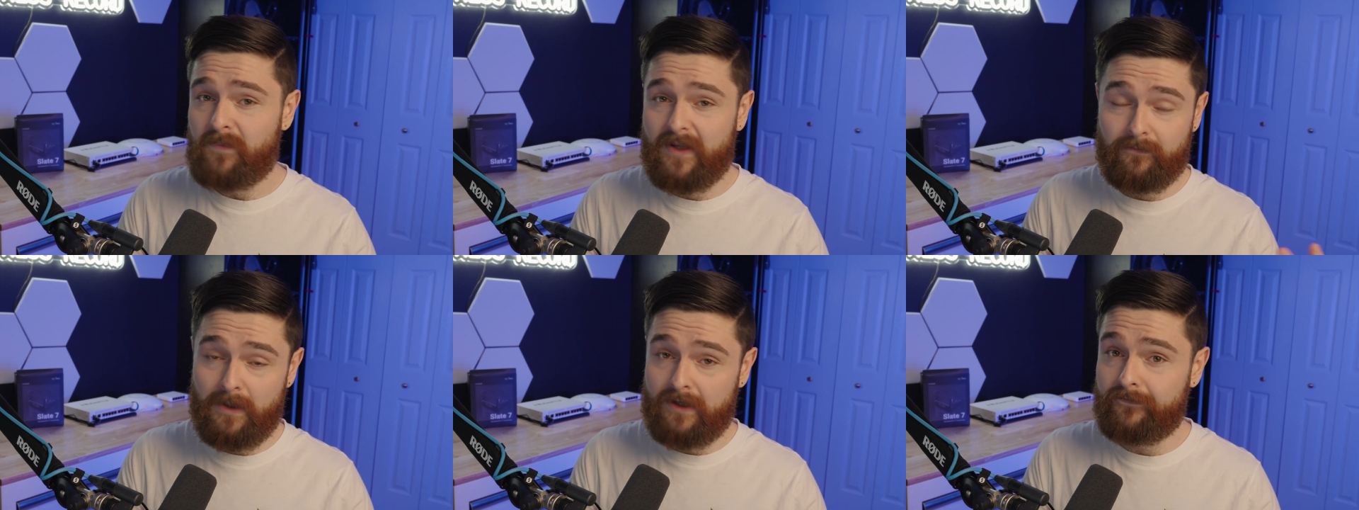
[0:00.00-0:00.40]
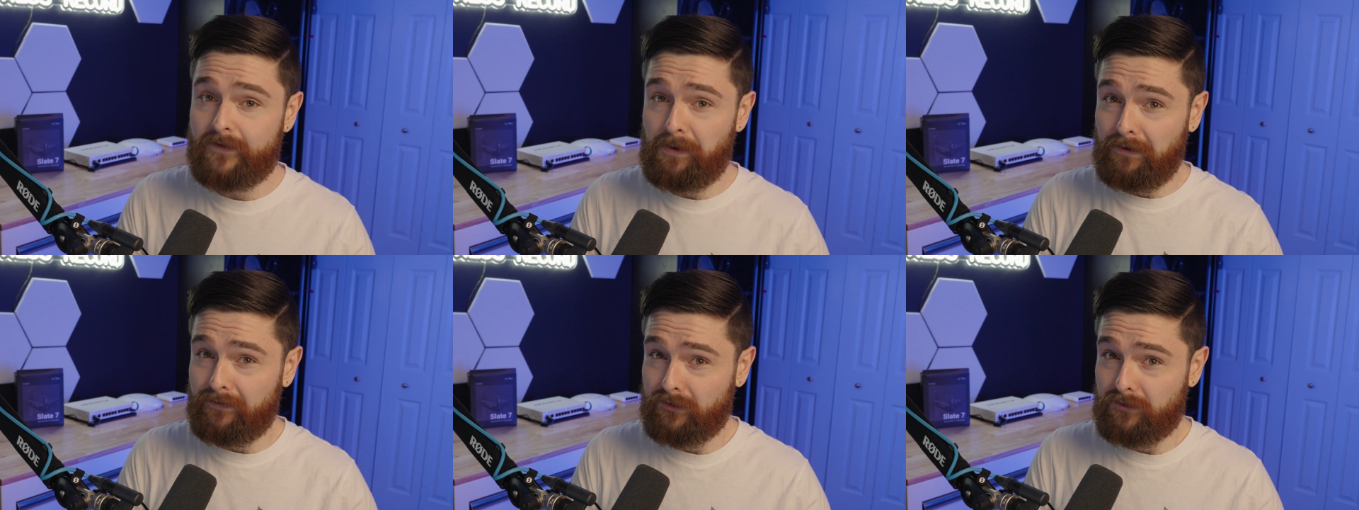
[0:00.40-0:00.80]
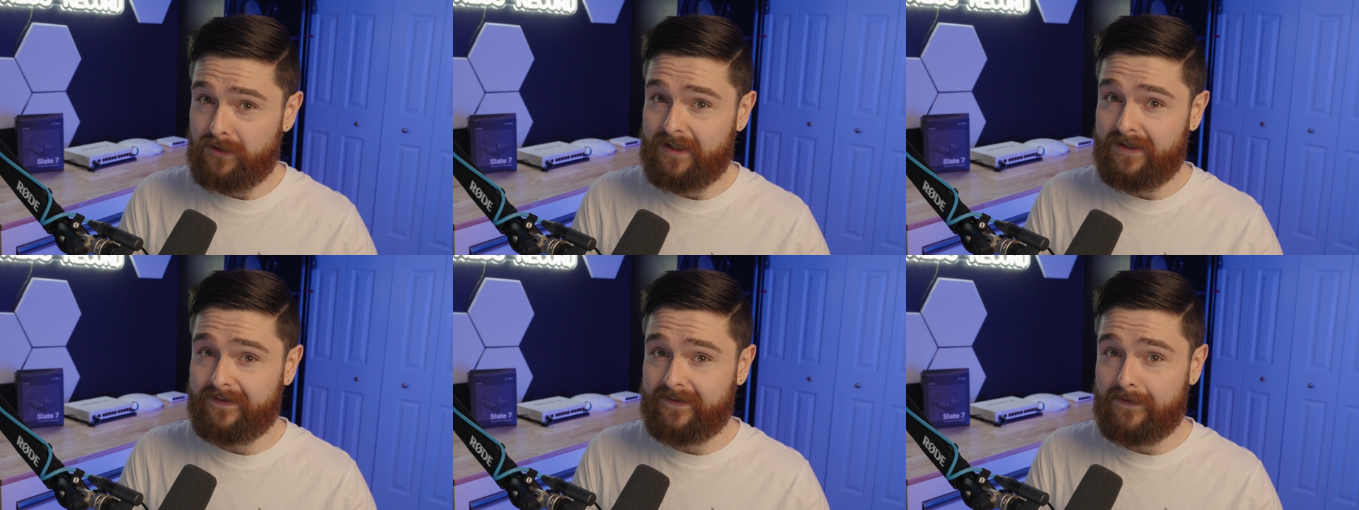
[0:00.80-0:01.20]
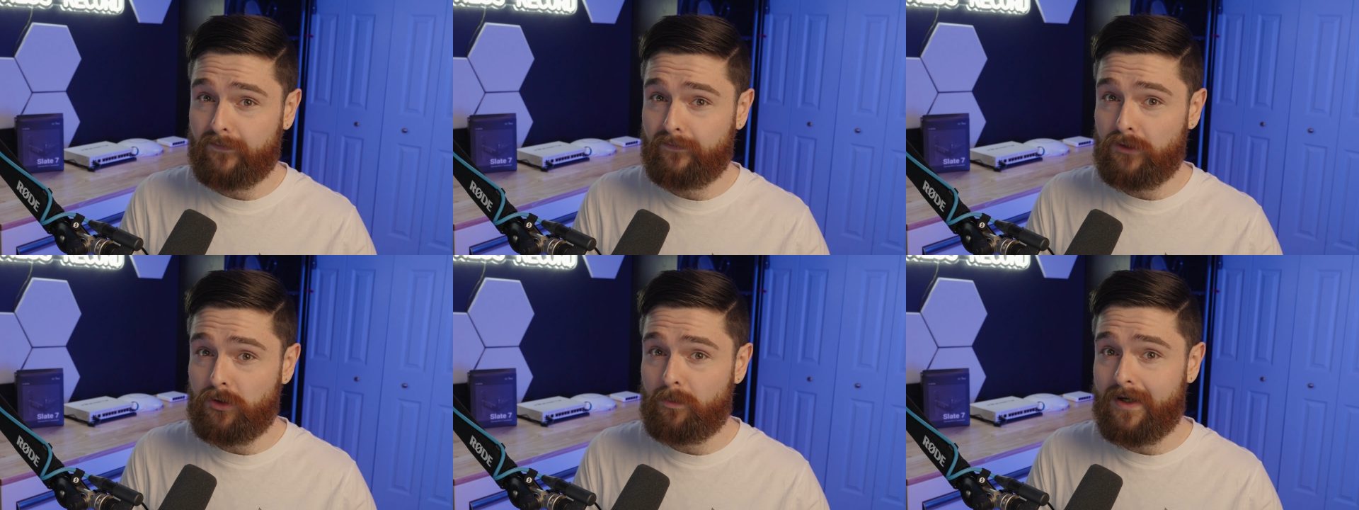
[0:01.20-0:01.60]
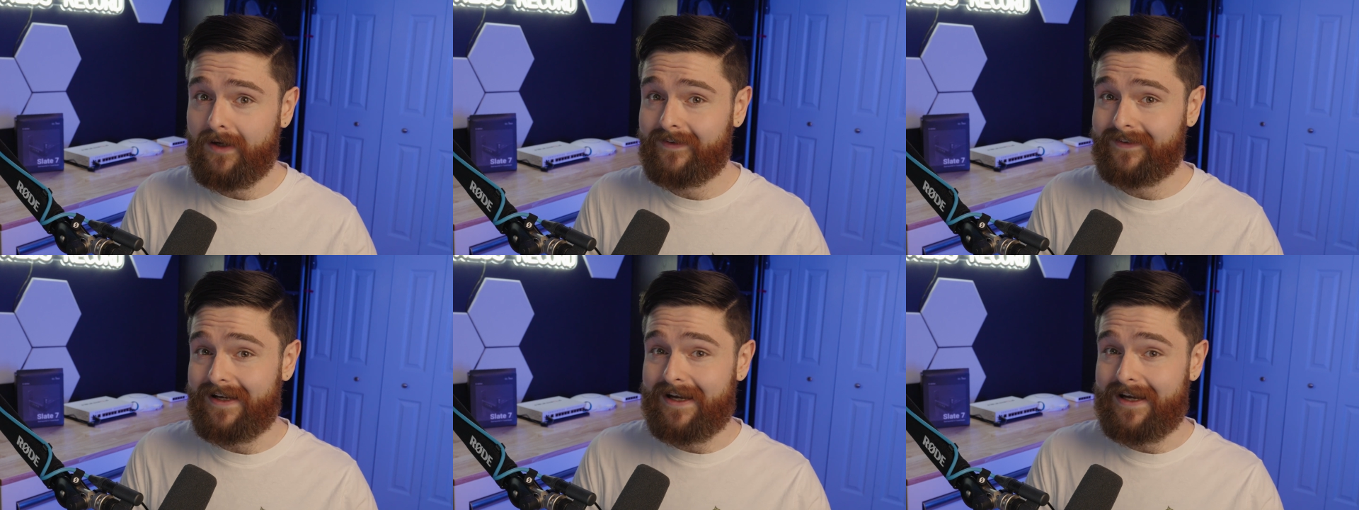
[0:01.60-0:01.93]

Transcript: if my viewers are trying to save a few bucks,